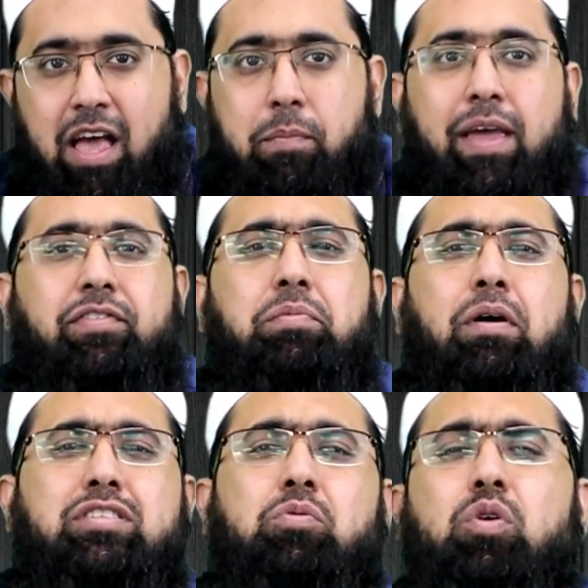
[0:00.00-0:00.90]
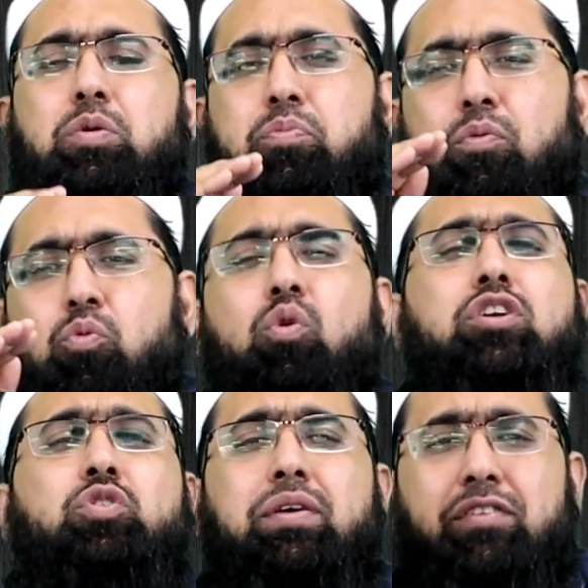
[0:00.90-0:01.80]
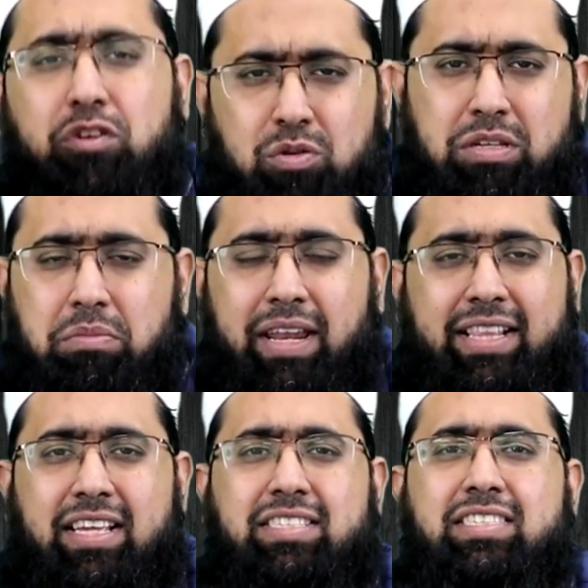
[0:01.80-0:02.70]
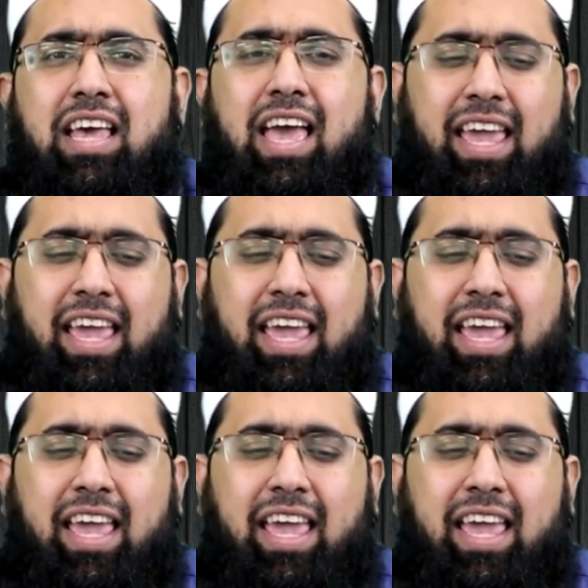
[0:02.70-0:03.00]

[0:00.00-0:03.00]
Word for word: but if the Prophet were, were to even do something like this,